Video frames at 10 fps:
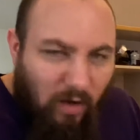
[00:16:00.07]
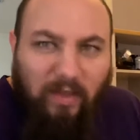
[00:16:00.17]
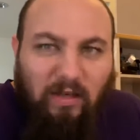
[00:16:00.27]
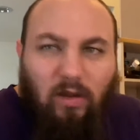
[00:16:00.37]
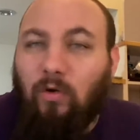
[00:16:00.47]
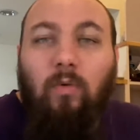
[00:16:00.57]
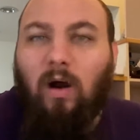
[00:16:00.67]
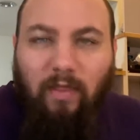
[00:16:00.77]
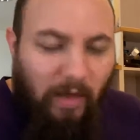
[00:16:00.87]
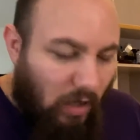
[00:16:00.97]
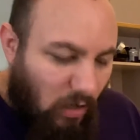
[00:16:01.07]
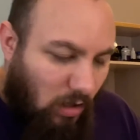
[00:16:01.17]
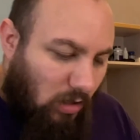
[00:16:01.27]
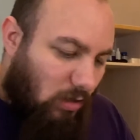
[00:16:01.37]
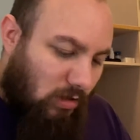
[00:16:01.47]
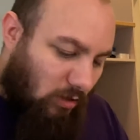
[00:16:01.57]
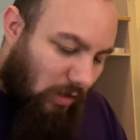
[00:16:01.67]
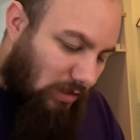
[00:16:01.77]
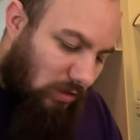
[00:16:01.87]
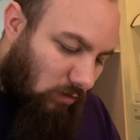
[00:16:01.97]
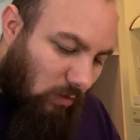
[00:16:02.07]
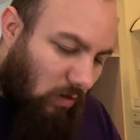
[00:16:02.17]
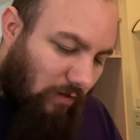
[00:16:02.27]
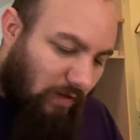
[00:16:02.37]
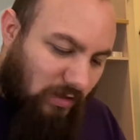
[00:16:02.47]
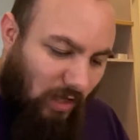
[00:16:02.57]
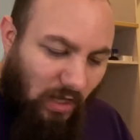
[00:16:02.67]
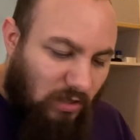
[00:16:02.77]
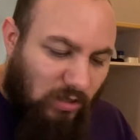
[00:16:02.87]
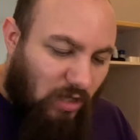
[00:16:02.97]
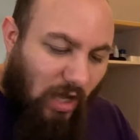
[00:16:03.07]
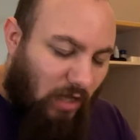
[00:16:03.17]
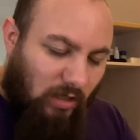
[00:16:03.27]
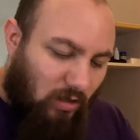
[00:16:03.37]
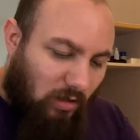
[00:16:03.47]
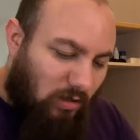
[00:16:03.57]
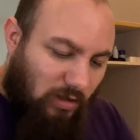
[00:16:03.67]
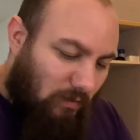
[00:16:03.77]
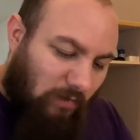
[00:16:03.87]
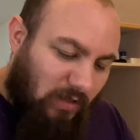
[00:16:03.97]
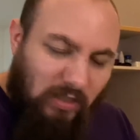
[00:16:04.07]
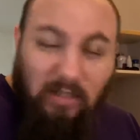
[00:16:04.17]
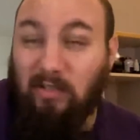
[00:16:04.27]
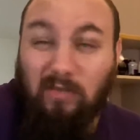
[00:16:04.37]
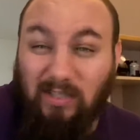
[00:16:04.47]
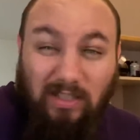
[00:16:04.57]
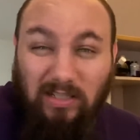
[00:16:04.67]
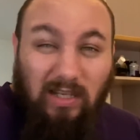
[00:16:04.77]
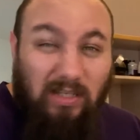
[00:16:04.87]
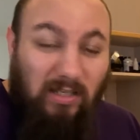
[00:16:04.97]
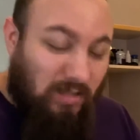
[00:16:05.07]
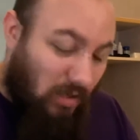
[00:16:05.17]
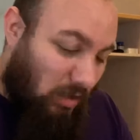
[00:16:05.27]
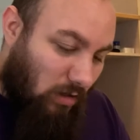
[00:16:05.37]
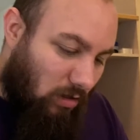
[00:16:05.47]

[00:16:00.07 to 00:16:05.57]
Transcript: are they, who are they. So, let's roll an investigation check. 10 plus 6 equals 16 DC.